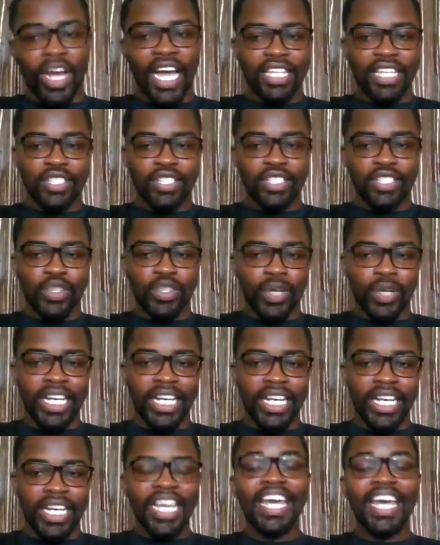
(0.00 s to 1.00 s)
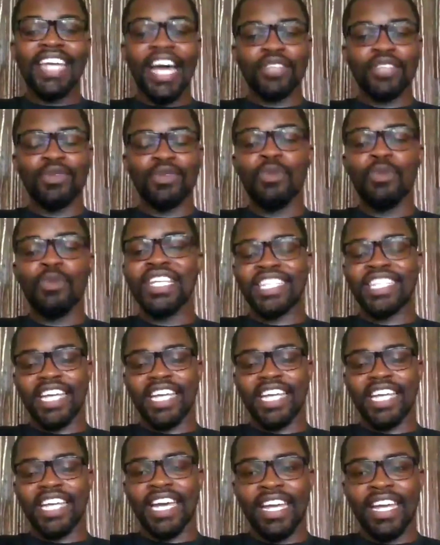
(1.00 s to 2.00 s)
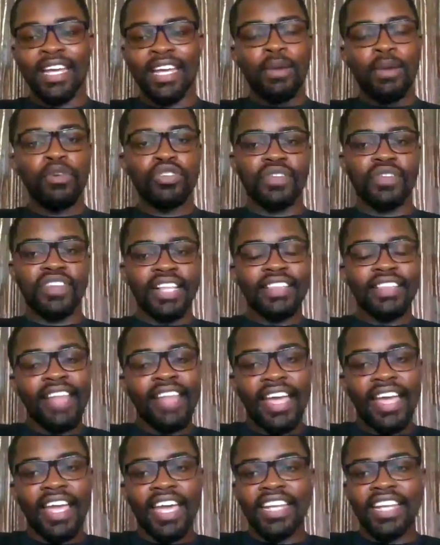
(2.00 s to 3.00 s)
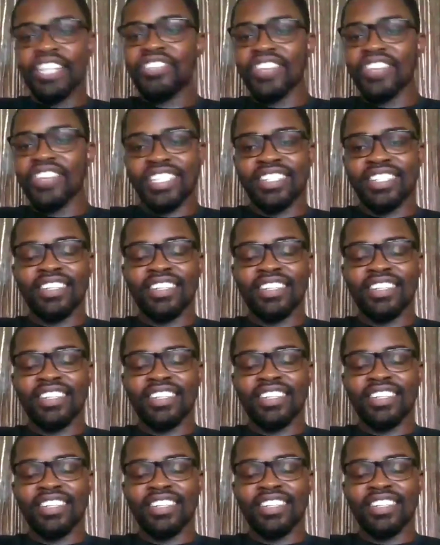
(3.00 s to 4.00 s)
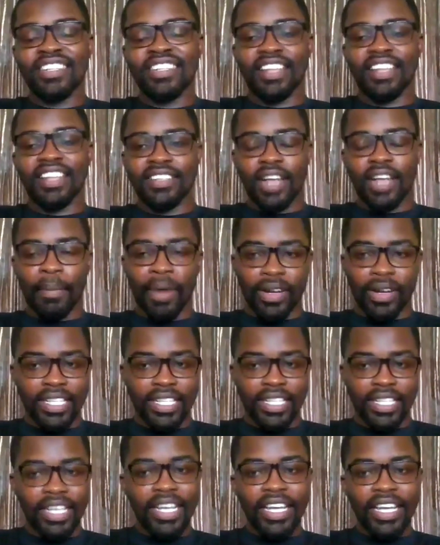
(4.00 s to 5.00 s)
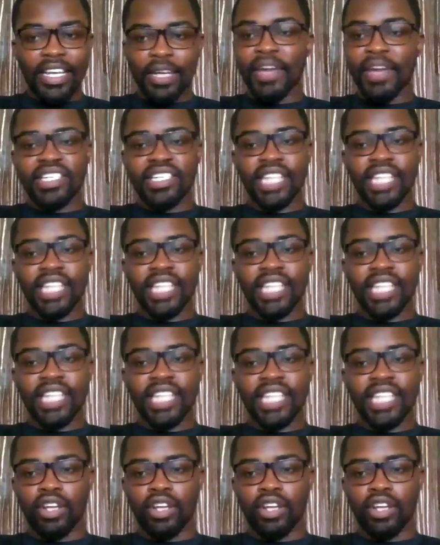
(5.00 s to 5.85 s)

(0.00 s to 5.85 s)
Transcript: And that's where we share most of the tech and interesting things about emerging technologies.